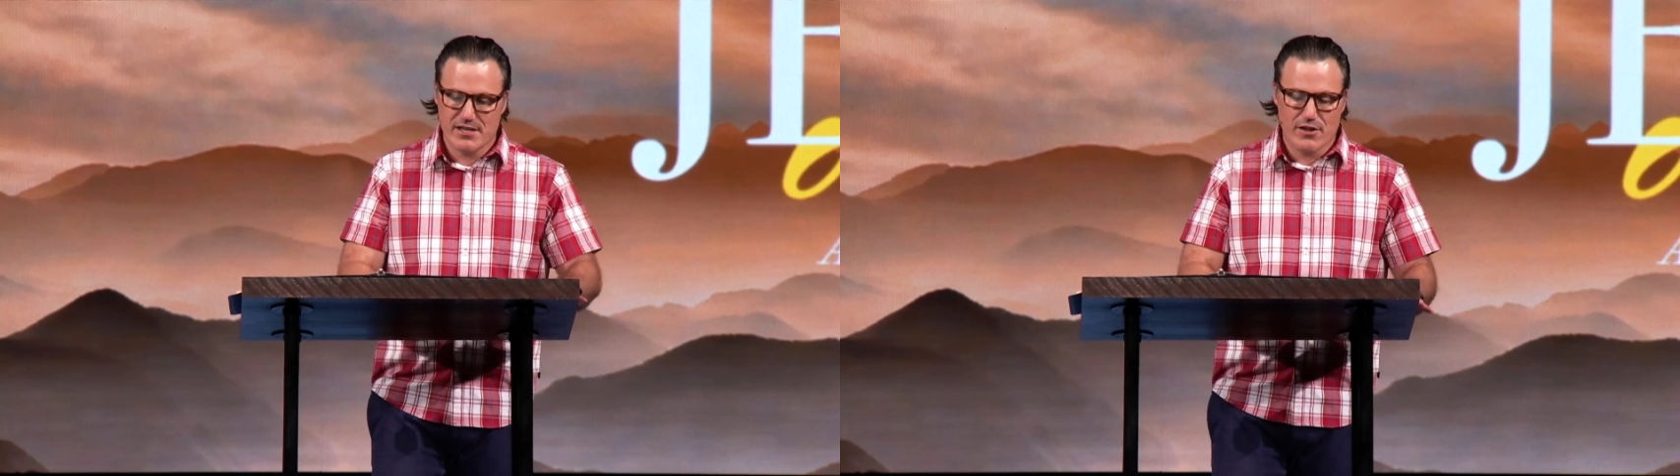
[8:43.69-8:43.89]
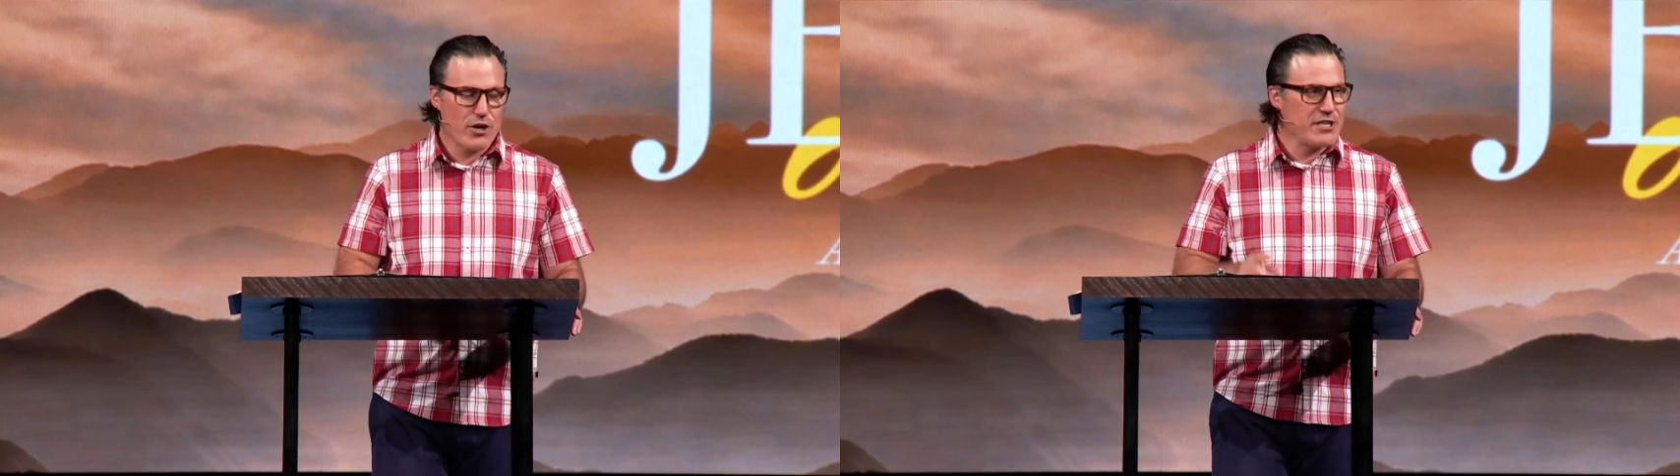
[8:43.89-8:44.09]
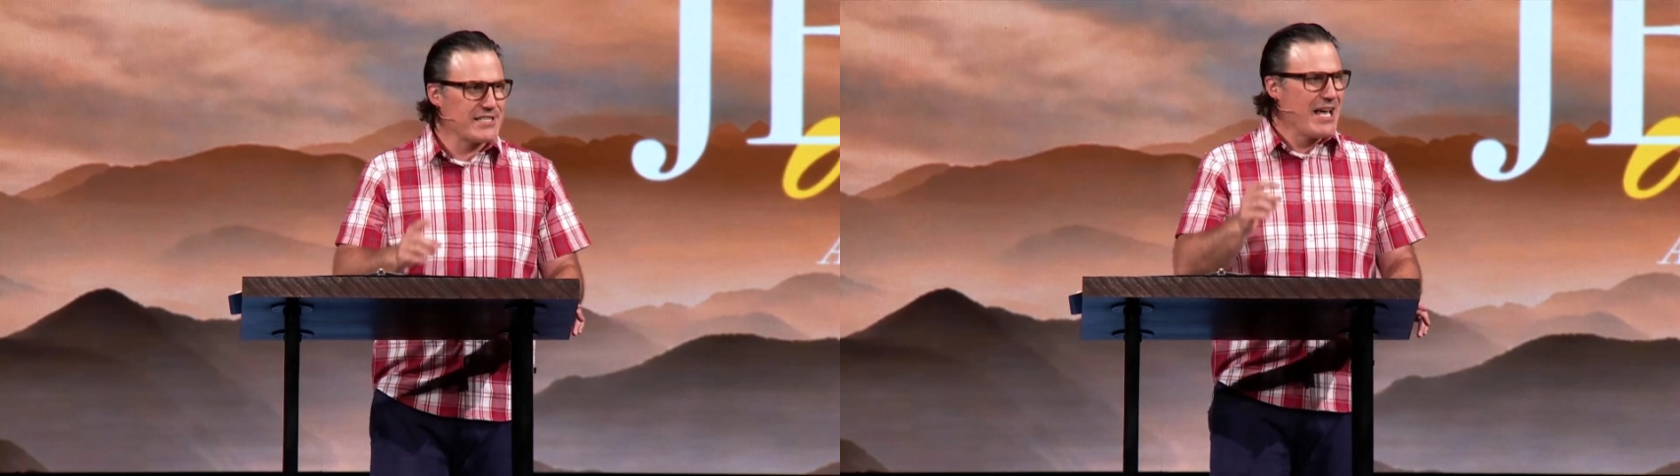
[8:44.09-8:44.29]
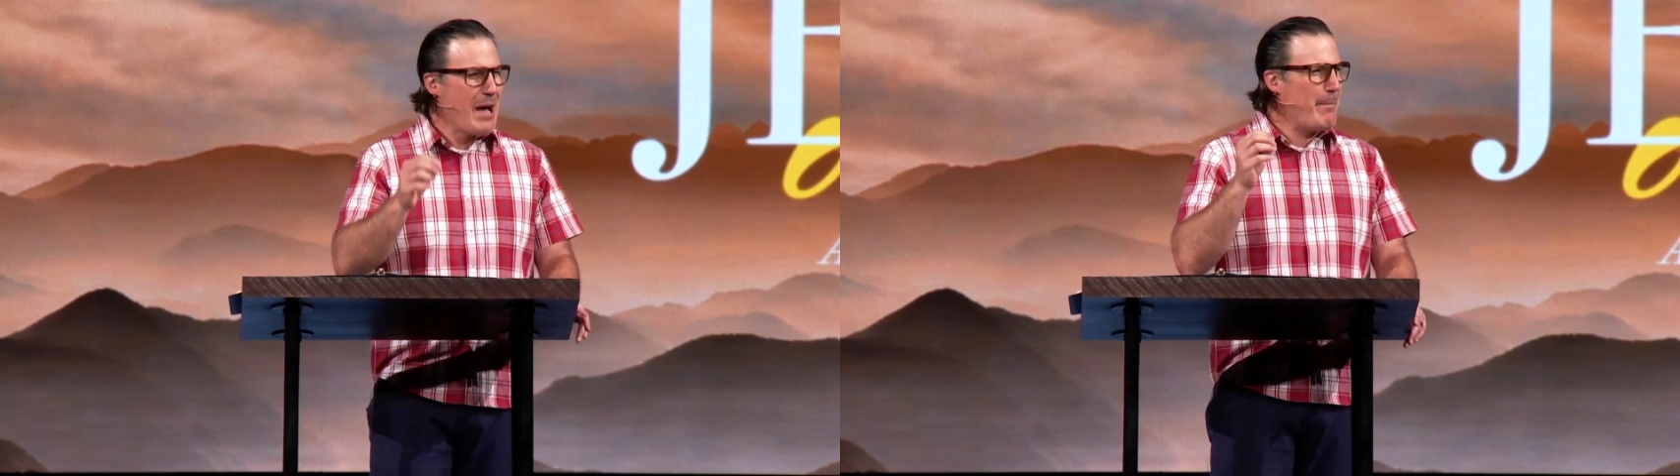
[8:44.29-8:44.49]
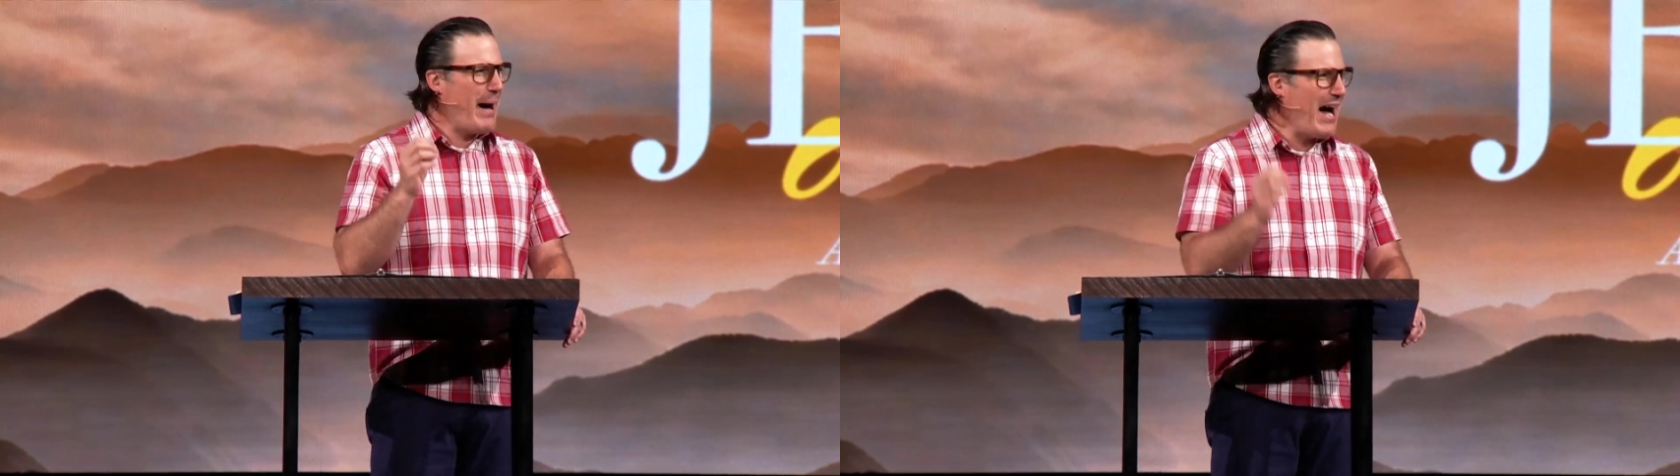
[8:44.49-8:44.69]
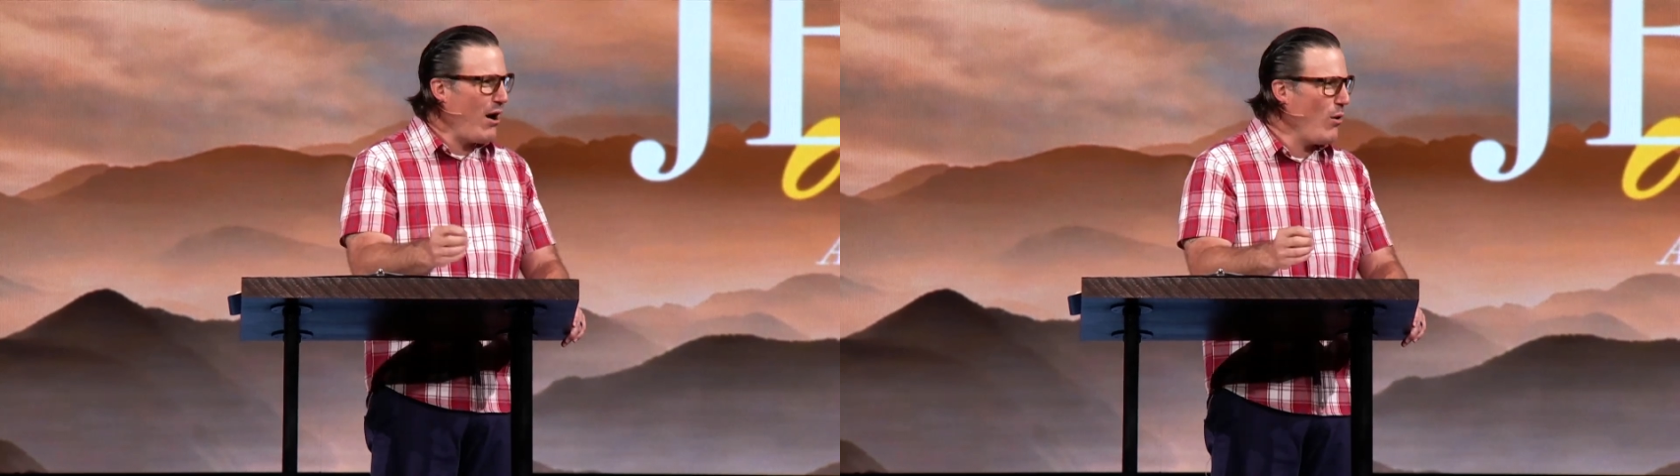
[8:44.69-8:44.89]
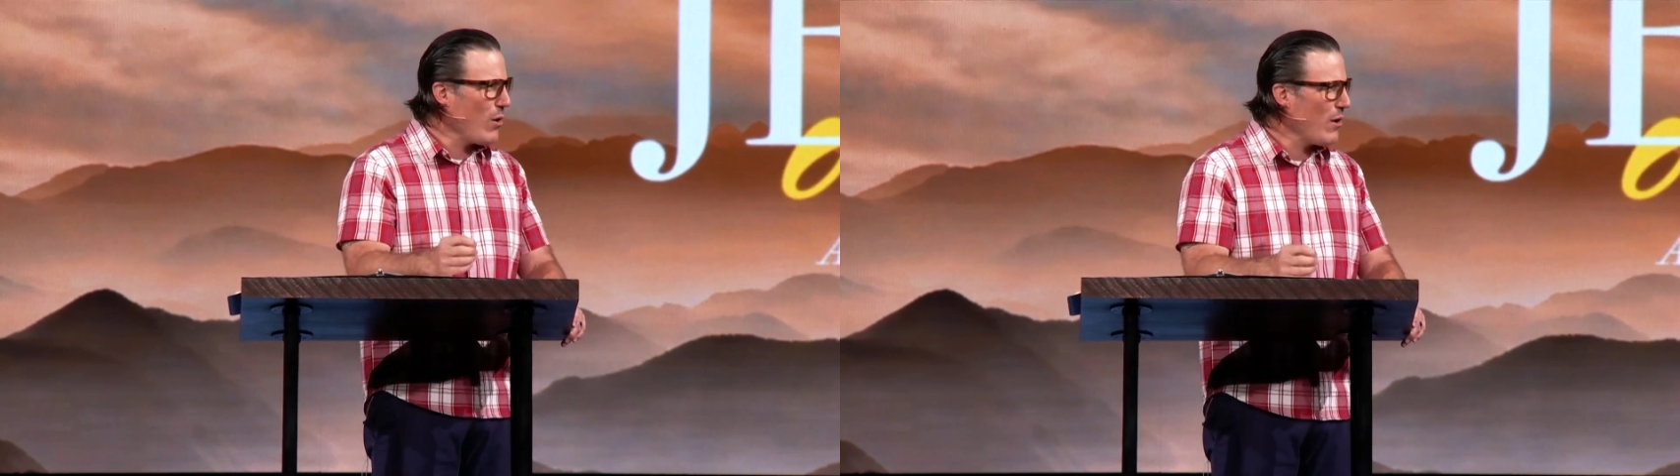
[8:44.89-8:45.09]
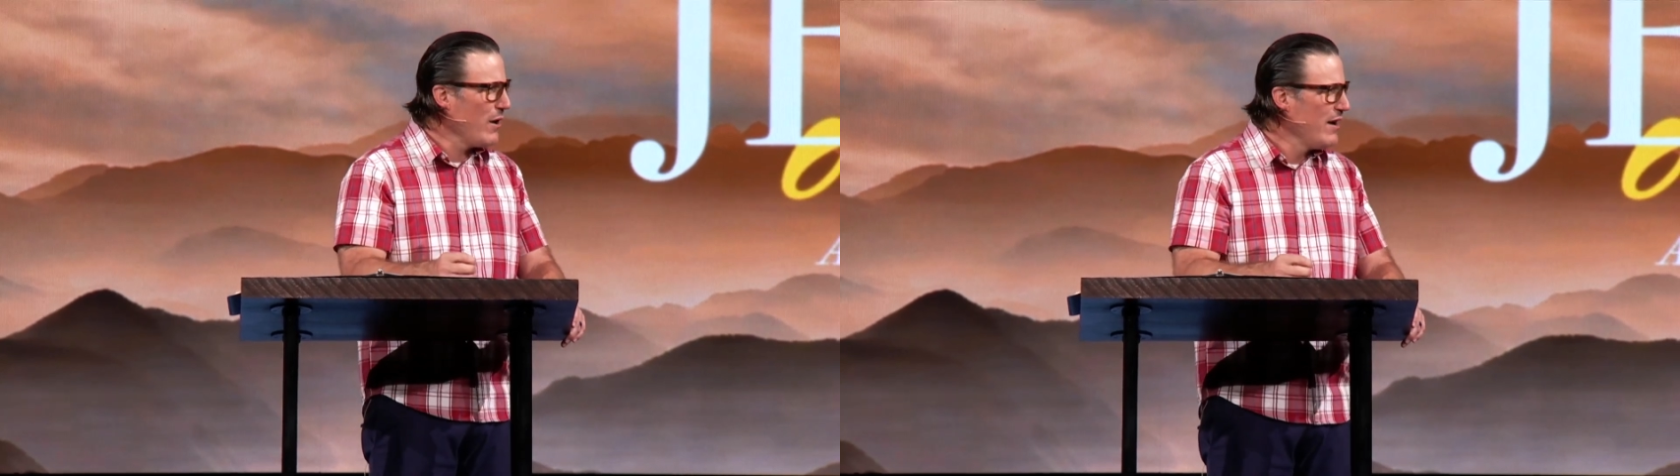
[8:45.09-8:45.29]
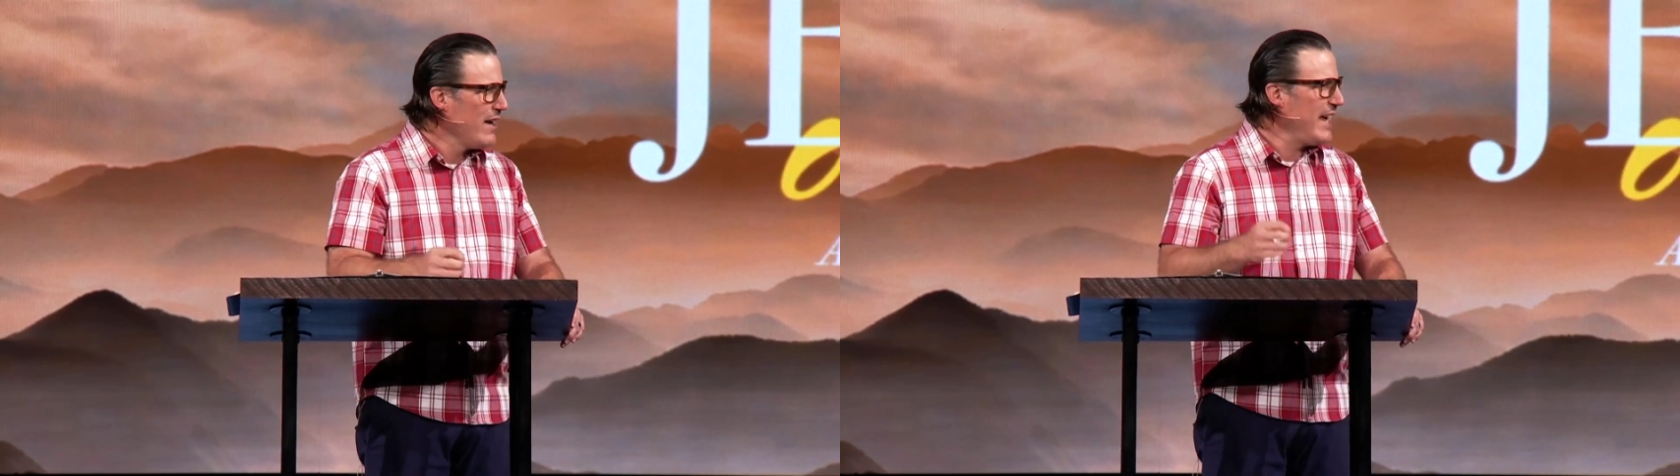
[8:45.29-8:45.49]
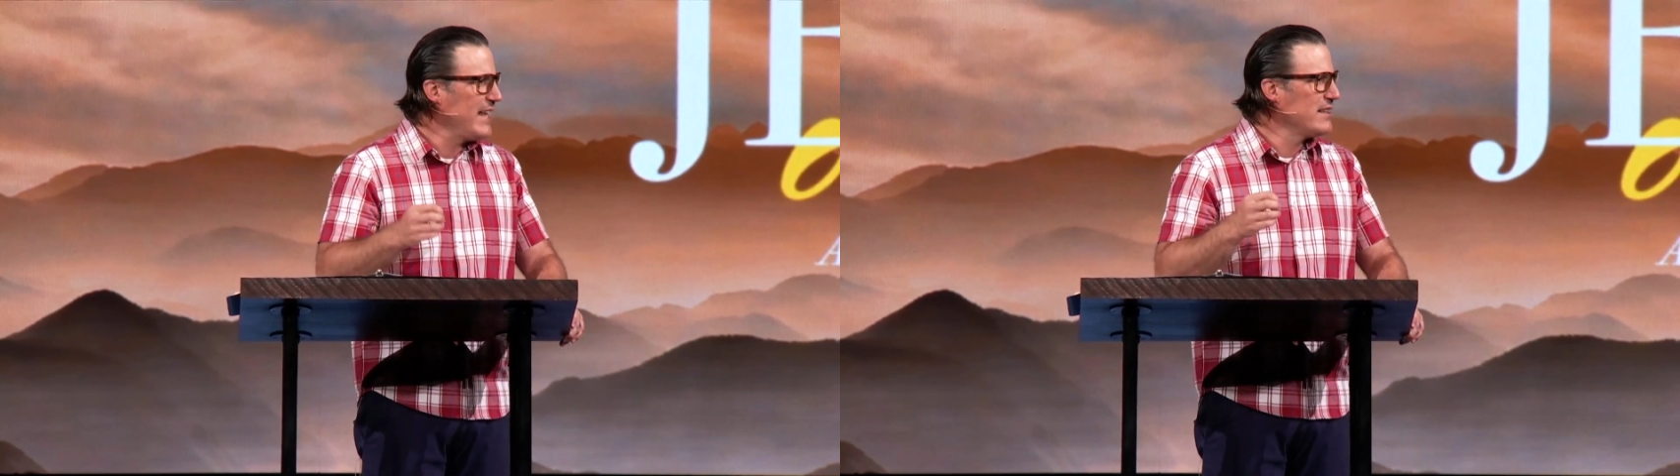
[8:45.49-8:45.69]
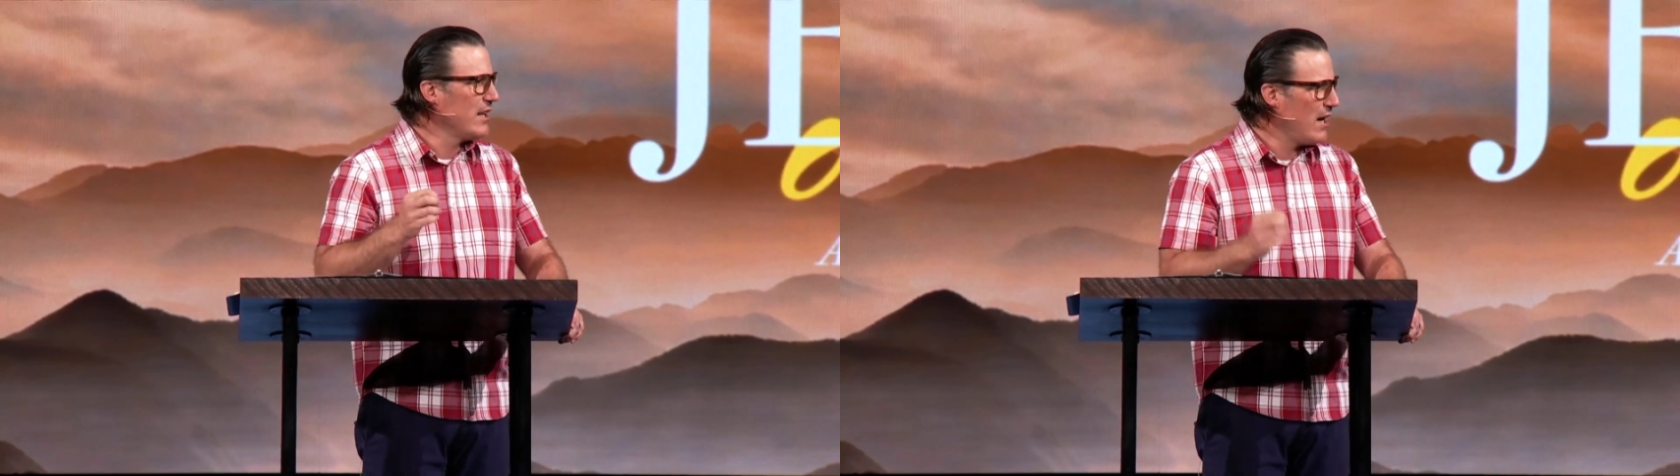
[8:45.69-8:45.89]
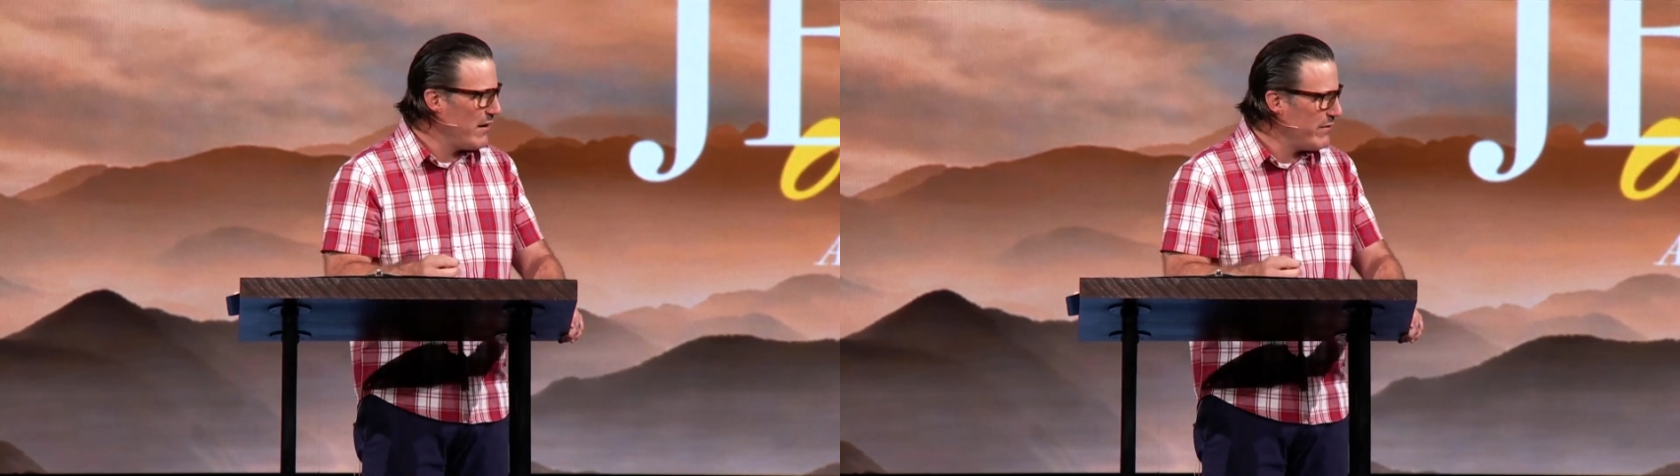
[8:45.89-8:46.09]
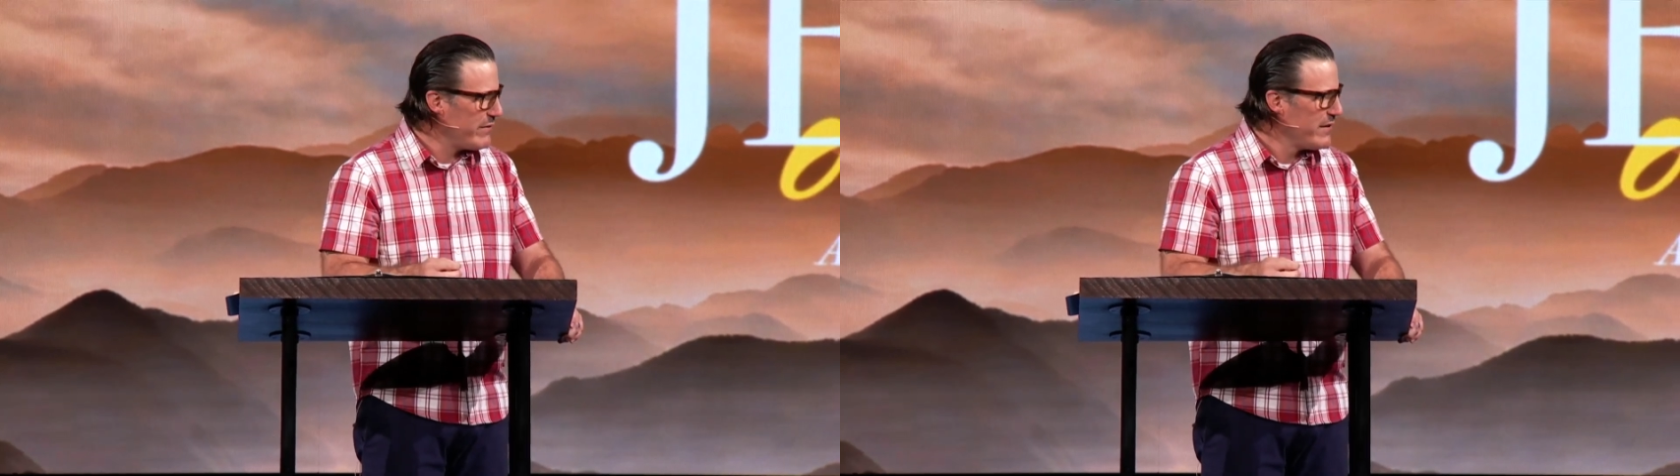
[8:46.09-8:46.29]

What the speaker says: There is power in love.